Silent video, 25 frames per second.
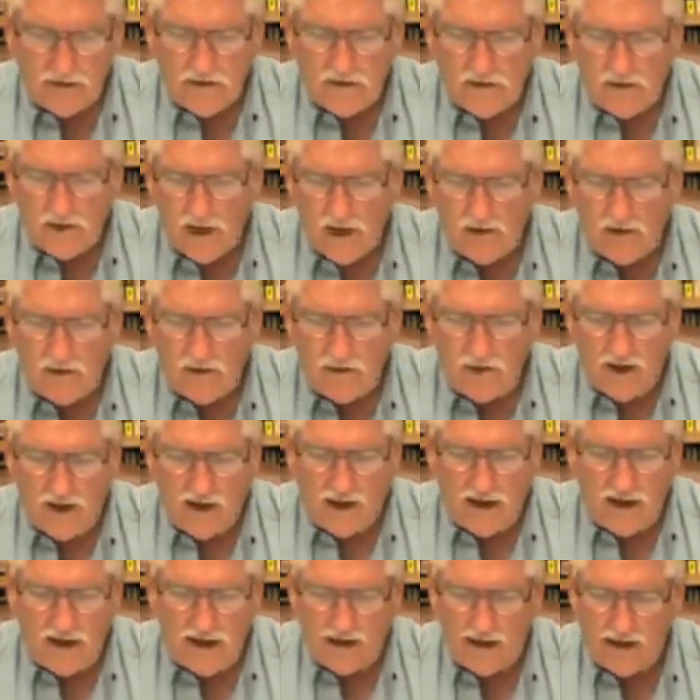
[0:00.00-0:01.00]

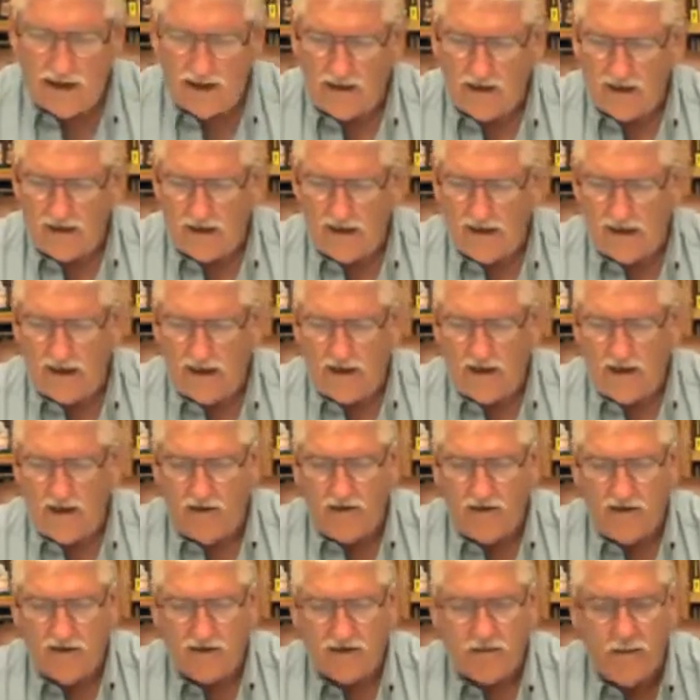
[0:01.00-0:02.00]
So,
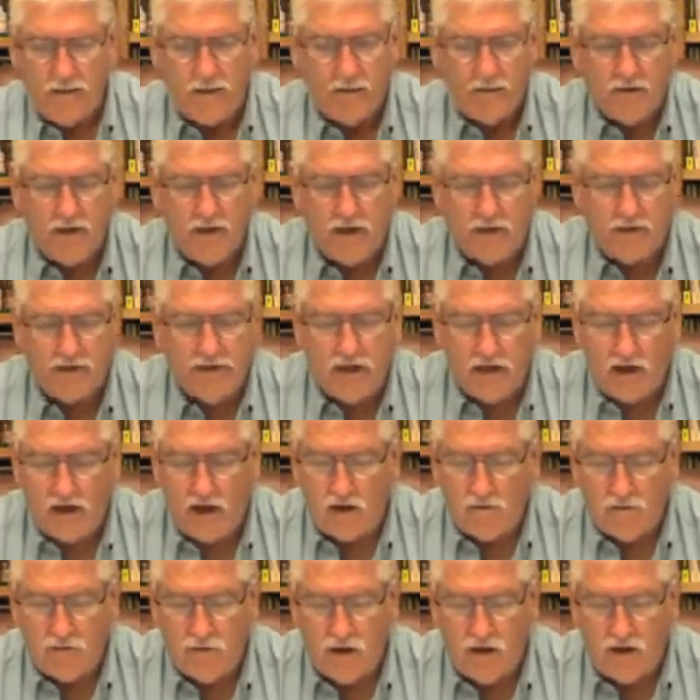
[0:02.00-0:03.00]
and this memory loss, get
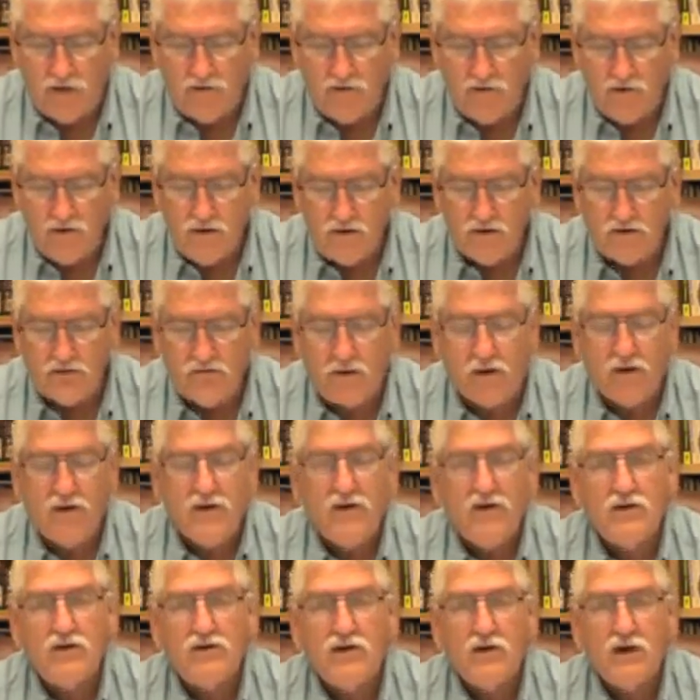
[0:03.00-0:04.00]
on raw foods, but
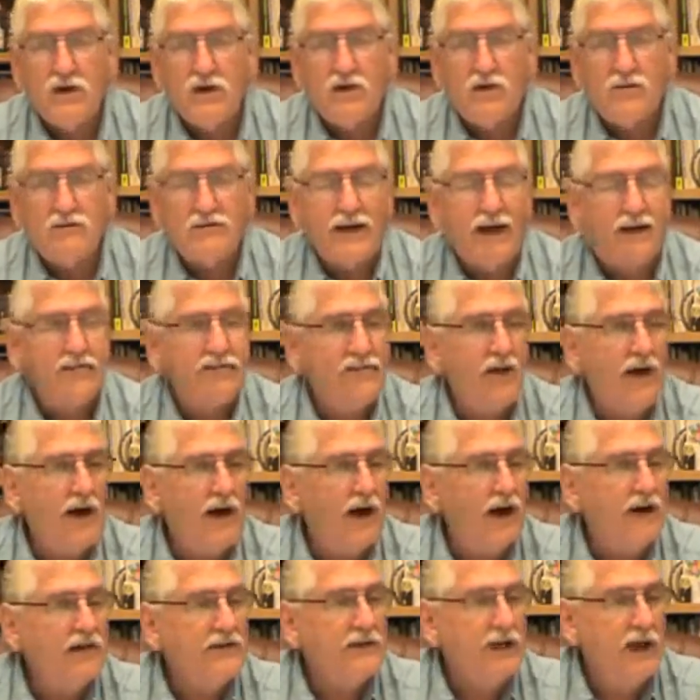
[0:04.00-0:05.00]
use the herbs.
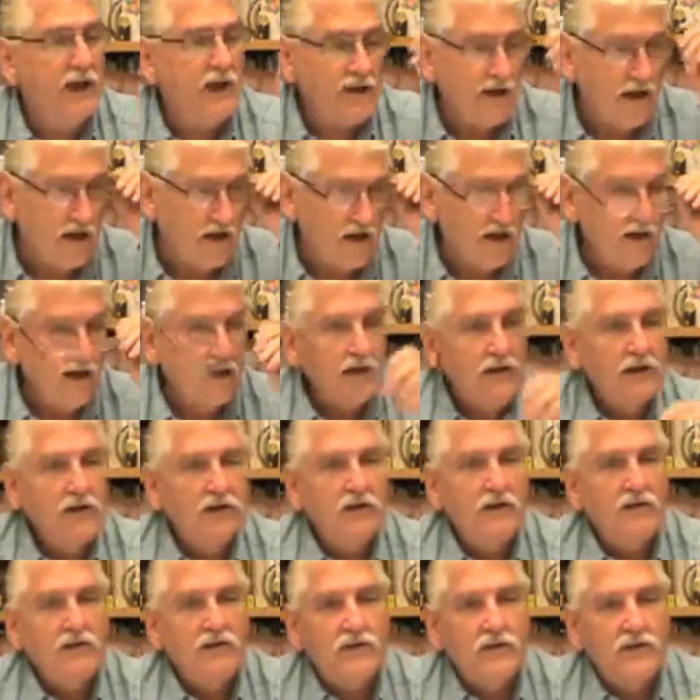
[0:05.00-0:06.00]
I tell you,
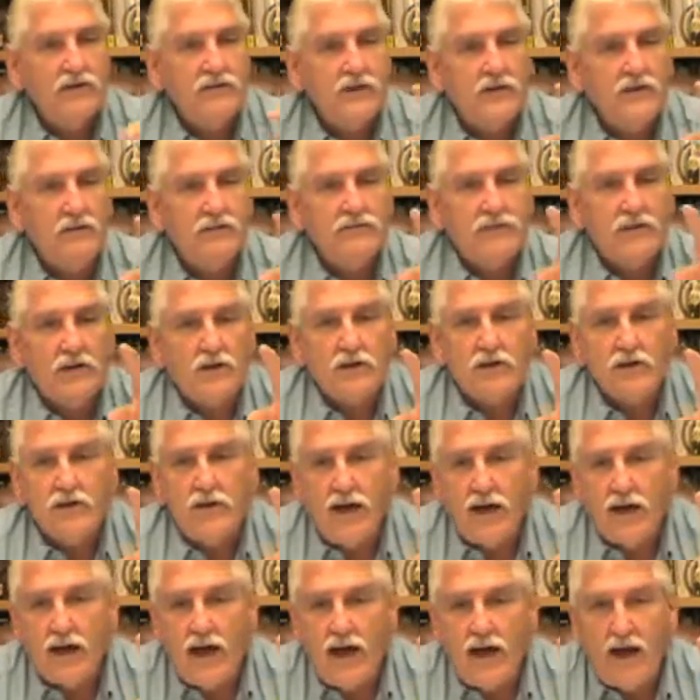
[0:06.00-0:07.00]
these herbs are
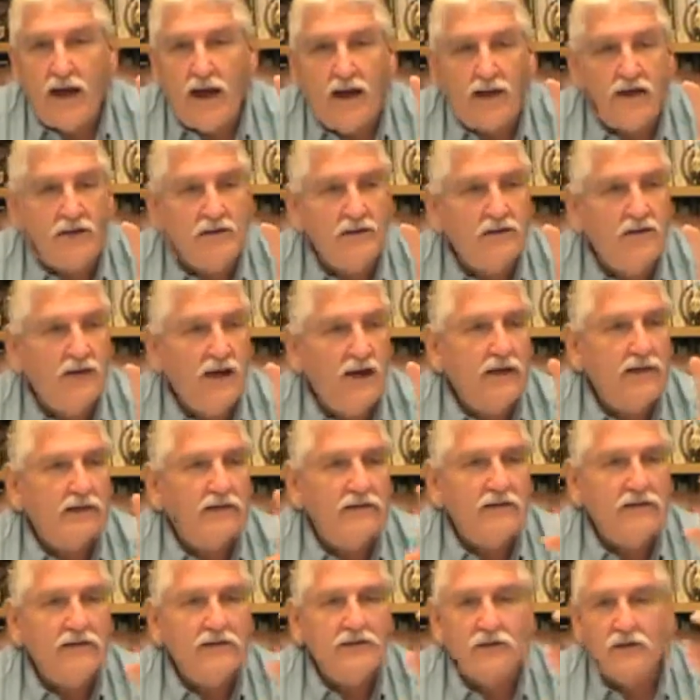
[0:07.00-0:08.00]
great. I created
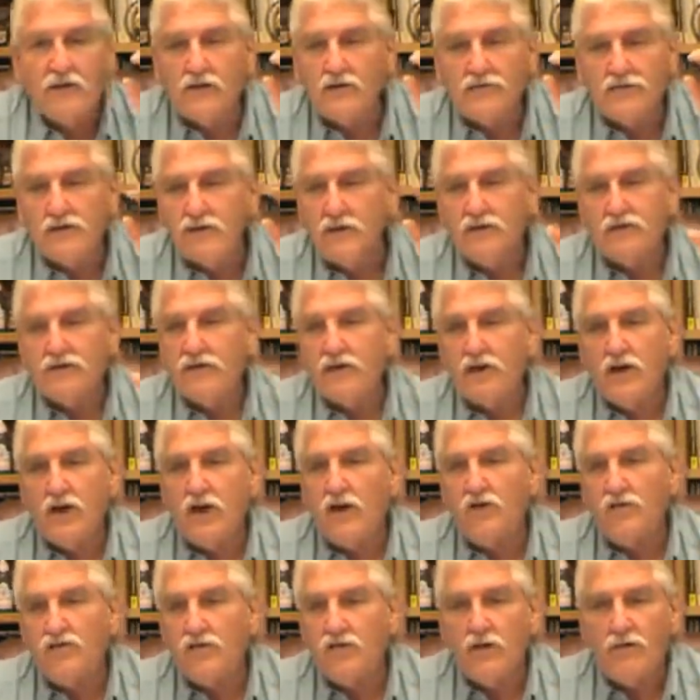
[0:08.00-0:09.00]
these herbs years
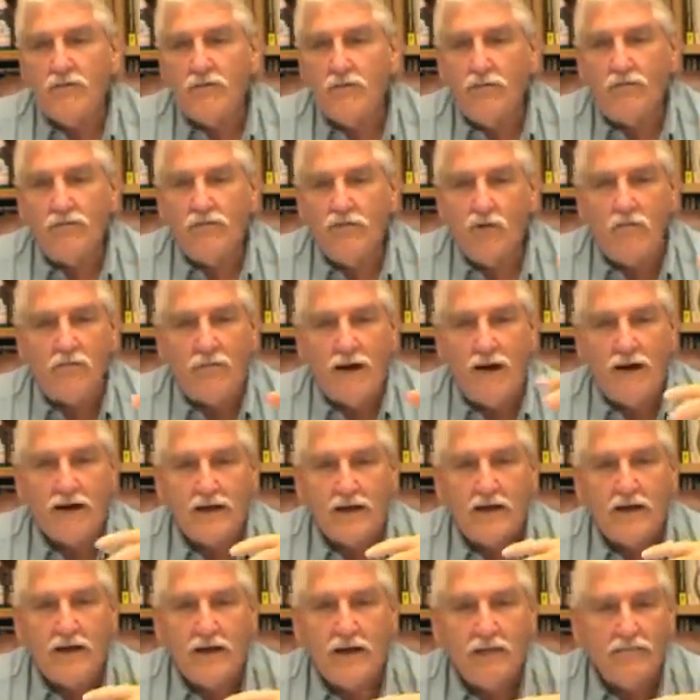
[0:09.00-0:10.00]
ago for my
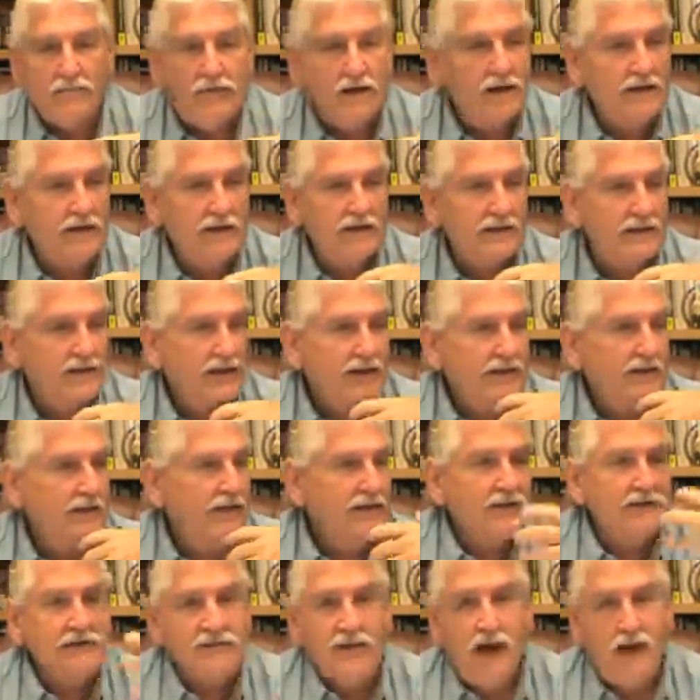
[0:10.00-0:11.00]
clinic because
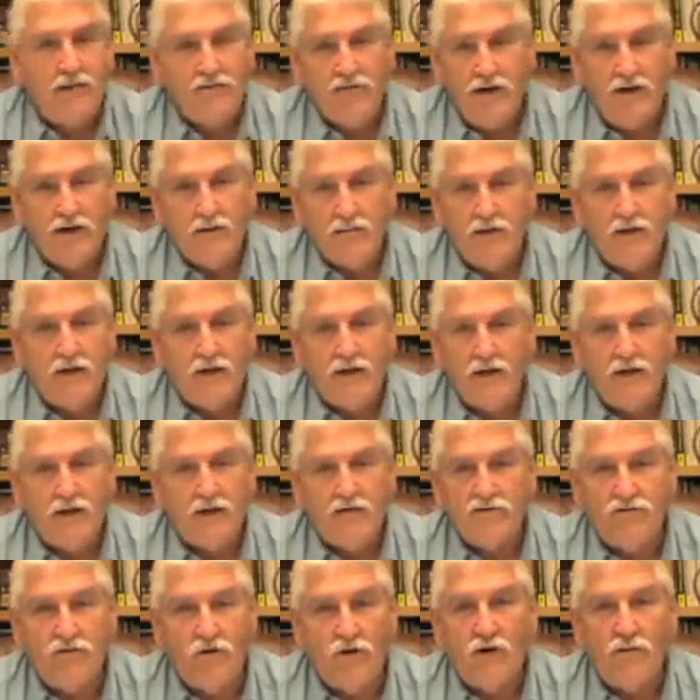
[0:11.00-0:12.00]
there's not very many
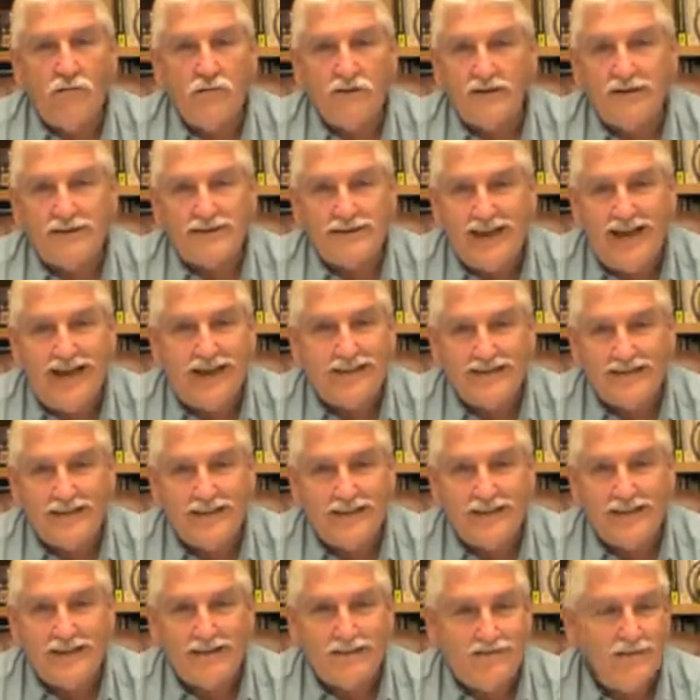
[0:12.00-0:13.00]
good formulas out
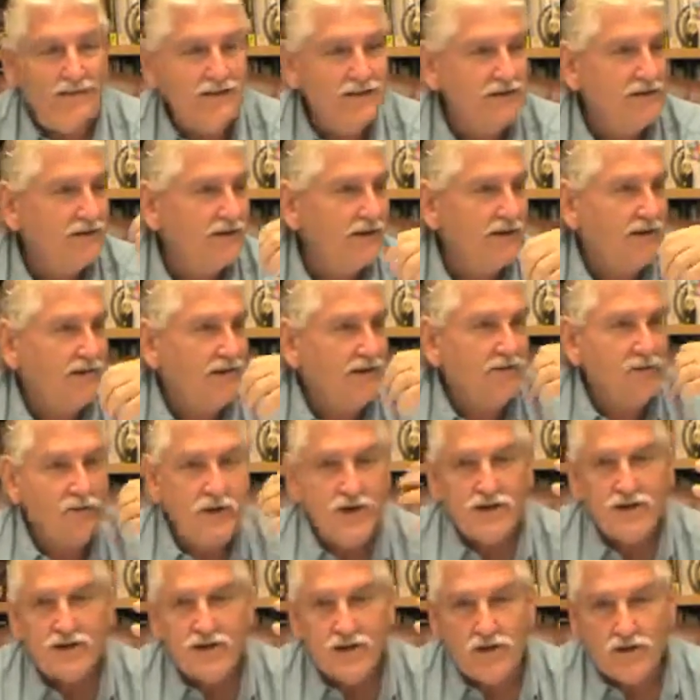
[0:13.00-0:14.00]
there. If you
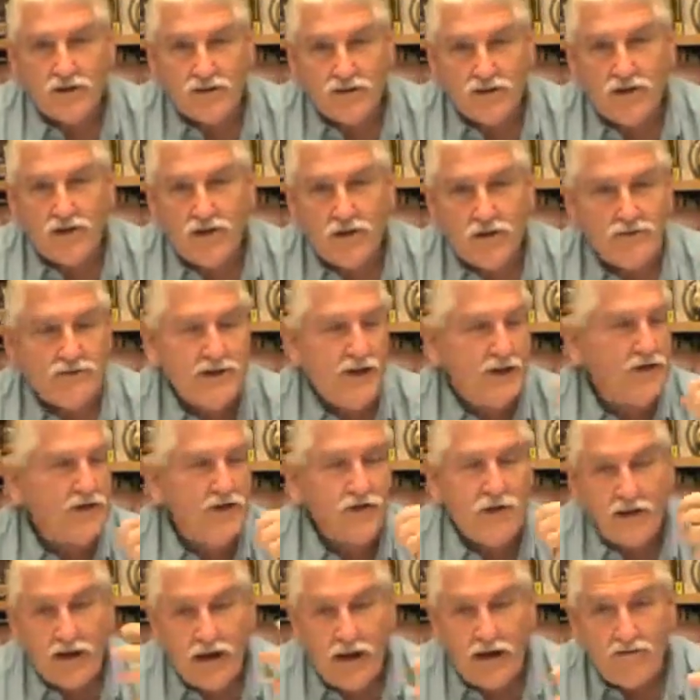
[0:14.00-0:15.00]
research herbs and
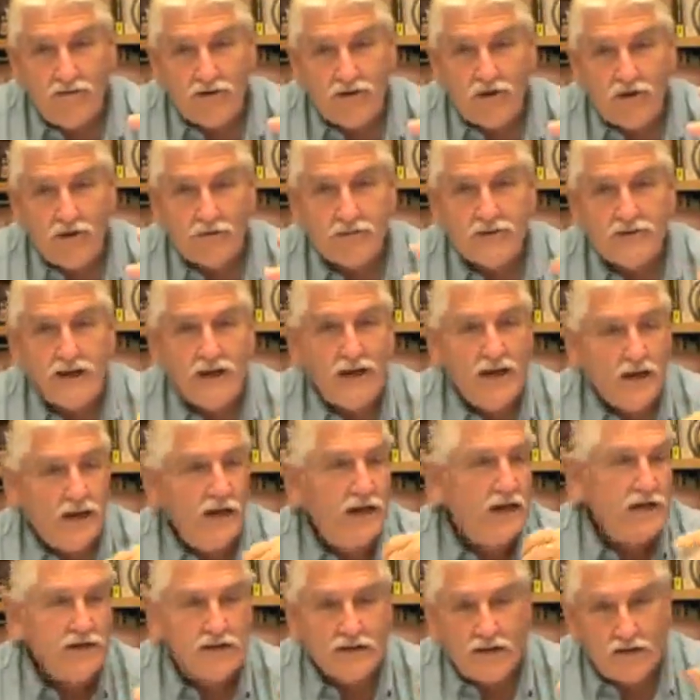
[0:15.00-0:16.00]
you love herbs,
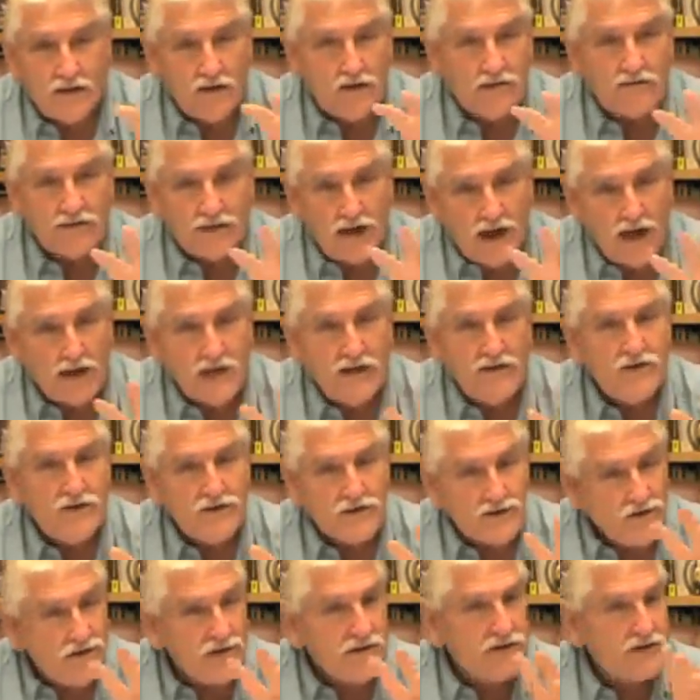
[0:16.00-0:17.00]
look at the herbs I
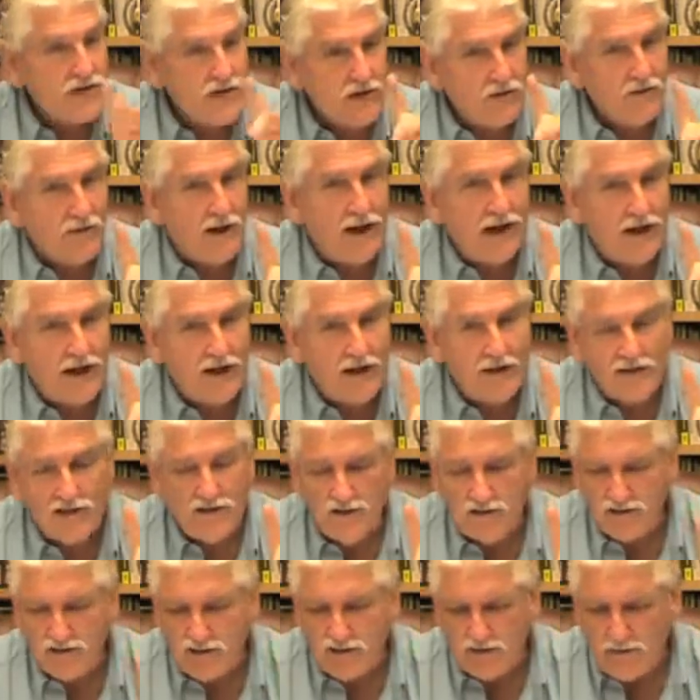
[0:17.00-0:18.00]
use and you'll see why I
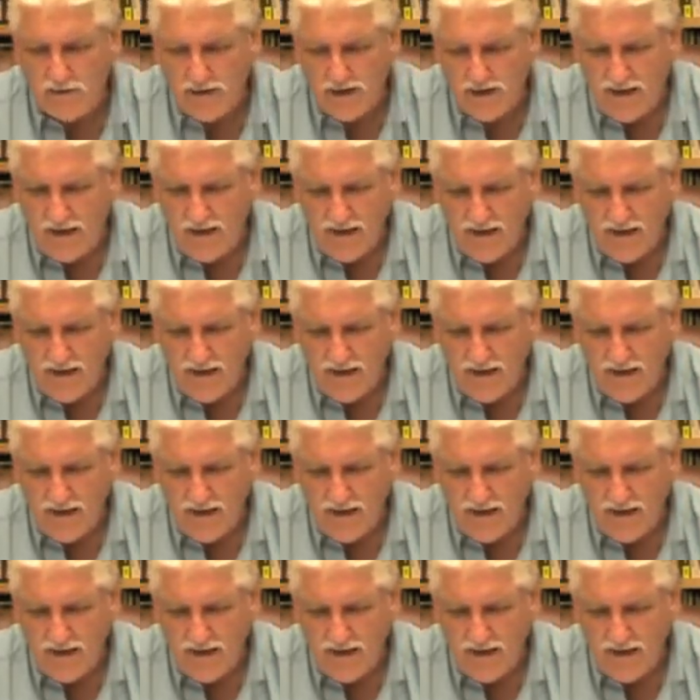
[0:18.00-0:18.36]
use them.